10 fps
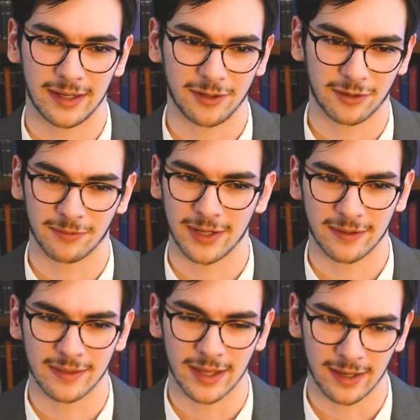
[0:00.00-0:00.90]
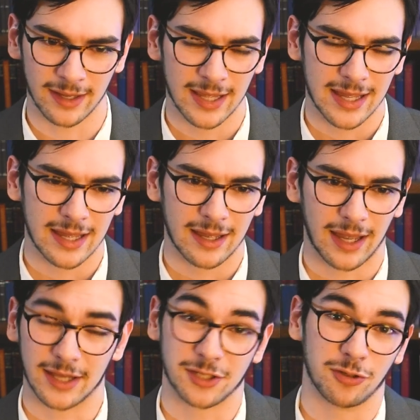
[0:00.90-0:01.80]
You can read it then.
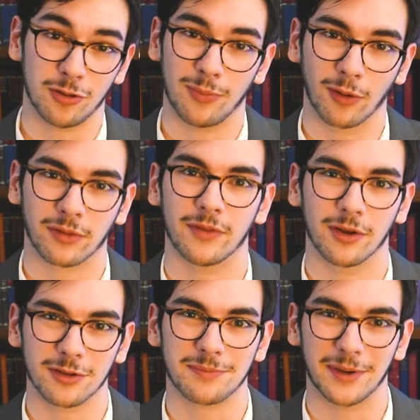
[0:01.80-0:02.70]
I guess you do both of those,